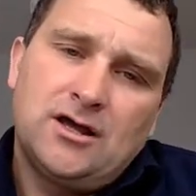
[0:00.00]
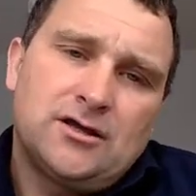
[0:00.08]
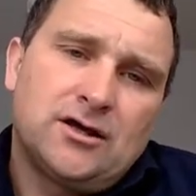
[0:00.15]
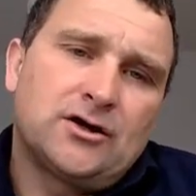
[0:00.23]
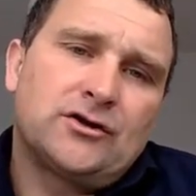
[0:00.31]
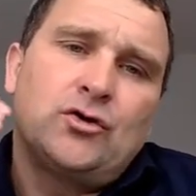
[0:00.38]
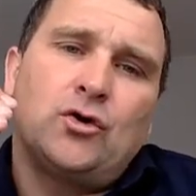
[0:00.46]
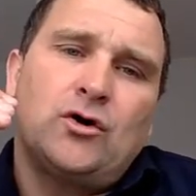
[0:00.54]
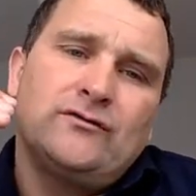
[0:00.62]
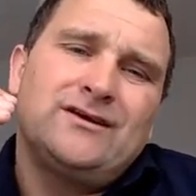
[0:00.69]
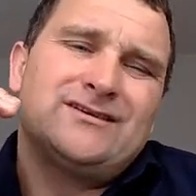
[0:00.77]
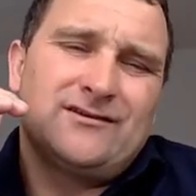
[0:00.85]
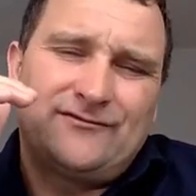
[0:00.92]
You're going to
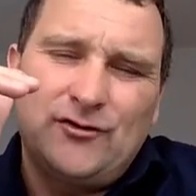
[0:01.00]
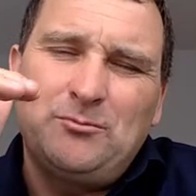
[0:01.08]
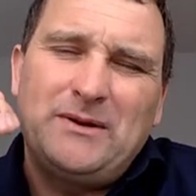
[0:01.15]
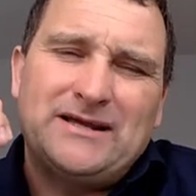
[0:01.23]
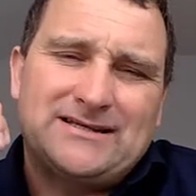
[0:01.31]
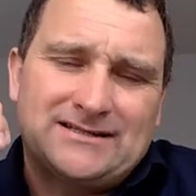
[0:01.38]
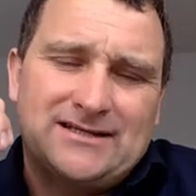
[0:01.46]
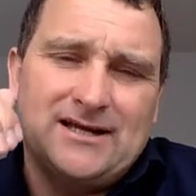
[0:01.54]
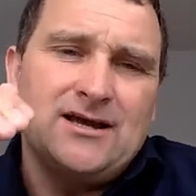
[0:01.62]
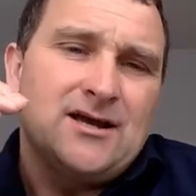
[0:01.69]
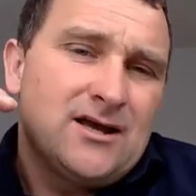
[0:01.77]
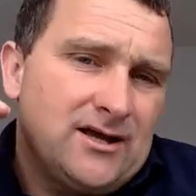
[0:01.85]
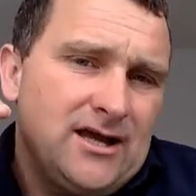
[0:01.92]
talk a few basics
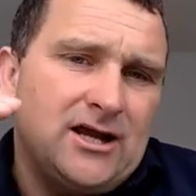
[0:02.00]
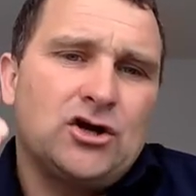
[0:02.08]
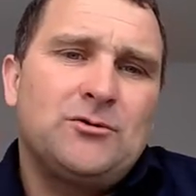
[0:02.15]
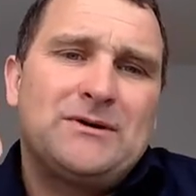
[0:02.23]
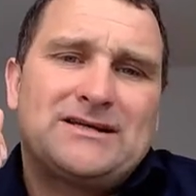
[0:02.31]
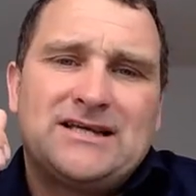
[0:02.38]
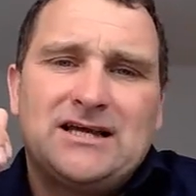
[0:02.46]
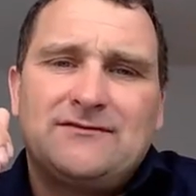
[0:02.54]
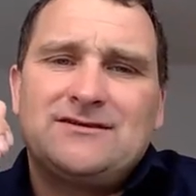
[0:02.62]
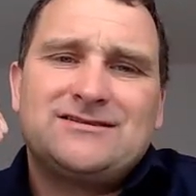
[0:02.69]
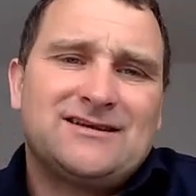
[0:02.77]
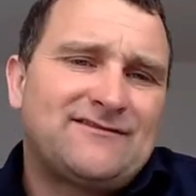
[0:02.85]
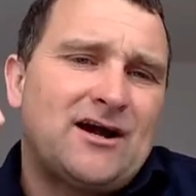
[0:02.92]
here: economic
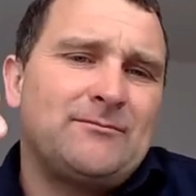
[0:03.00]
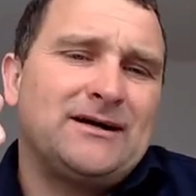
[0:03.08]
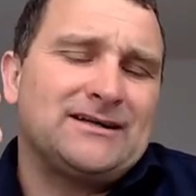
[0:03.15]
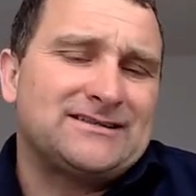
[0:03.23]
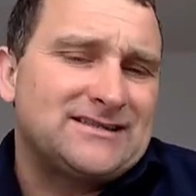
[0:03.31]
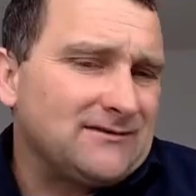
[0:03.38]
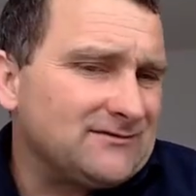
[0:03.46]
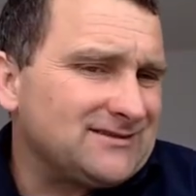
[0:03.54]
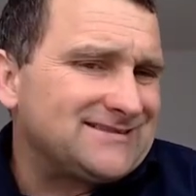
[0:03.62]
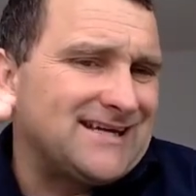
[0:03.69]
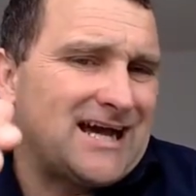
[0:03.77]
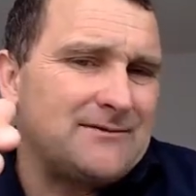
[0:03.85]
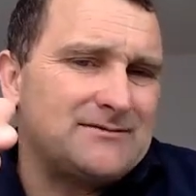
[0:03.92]
savings, environmental savings,
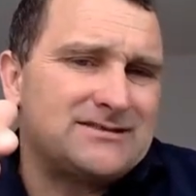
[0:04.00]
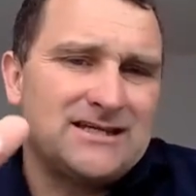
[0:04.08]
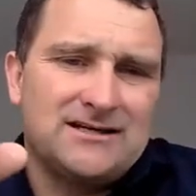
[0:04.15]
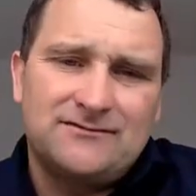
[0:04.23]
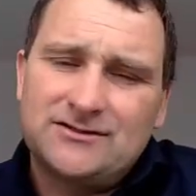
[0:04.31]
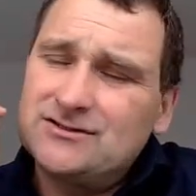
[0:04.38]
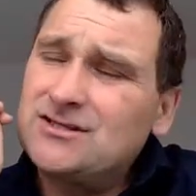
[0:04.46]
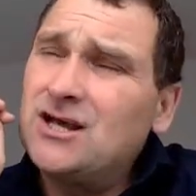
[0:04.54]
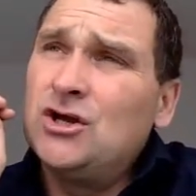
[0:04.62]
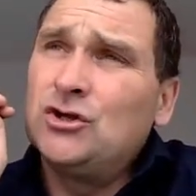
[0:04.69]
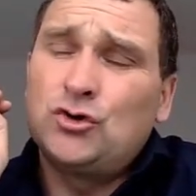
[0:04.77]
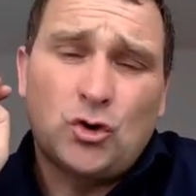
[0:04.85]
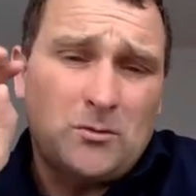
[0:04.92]
time savings.
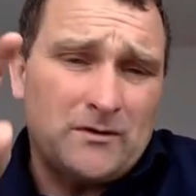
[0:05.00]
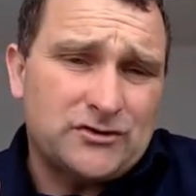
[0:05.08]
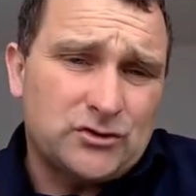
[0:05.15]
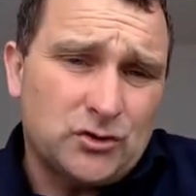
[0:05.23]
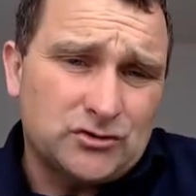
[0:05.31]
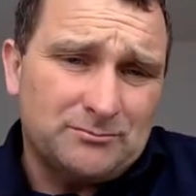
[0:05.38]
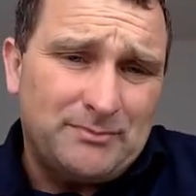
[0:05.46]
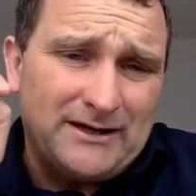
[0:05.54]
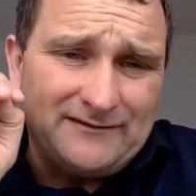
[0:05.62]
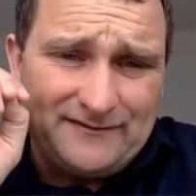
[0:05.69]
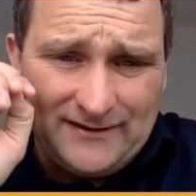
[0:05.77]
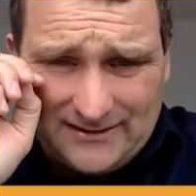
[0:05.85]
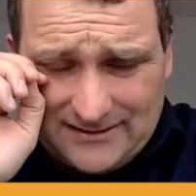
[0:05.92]
Talk about the social
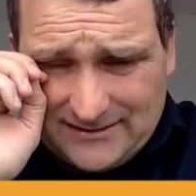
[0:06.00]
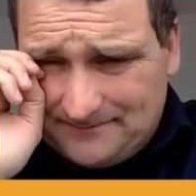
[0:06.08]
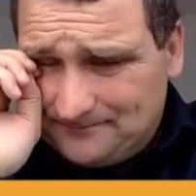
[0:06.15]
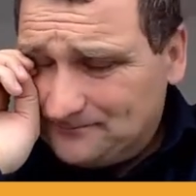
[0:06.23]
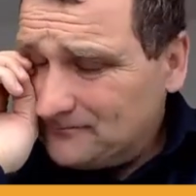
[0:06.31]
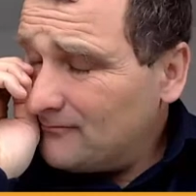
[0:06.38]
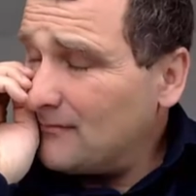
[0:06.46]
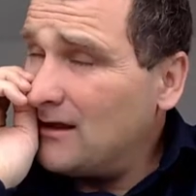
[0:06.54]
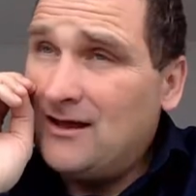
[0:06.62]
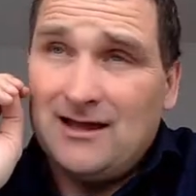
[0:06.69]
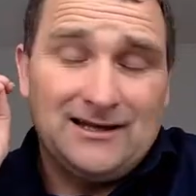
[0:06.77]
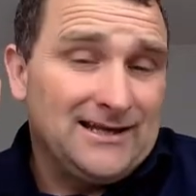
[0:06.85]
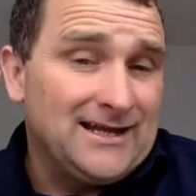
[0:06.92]
benefits.
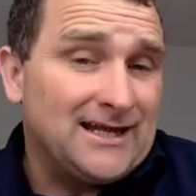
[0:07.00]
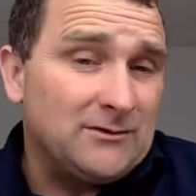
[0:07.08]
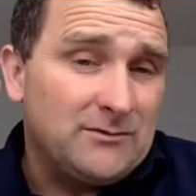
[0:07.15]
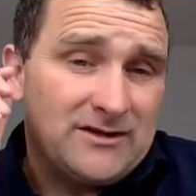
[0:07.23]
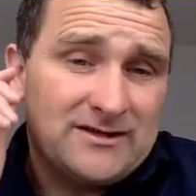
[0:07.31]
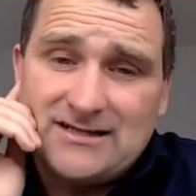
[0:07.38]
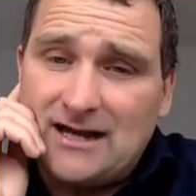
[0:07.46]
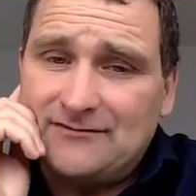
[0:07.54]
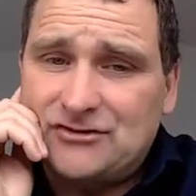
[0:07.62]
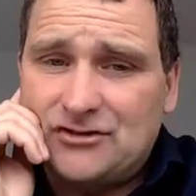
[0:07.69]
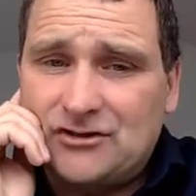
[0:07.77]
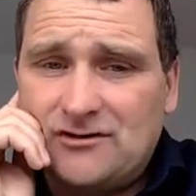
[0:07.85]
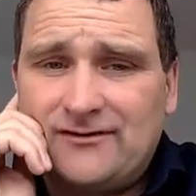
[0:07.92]
Link in with staff
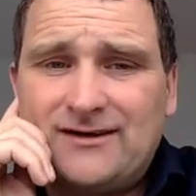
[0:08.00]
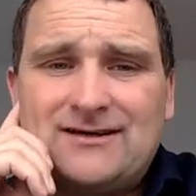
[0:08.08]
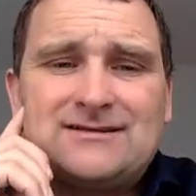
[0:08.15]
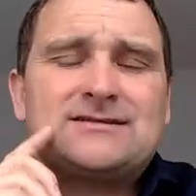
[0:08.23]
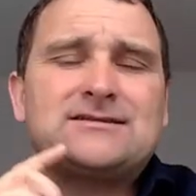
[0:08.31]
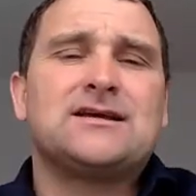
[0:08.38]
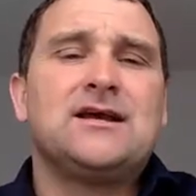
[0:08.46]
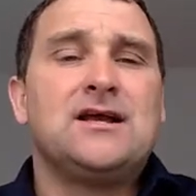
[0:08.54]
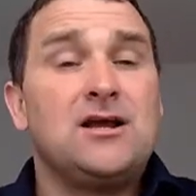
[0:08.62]
surveys.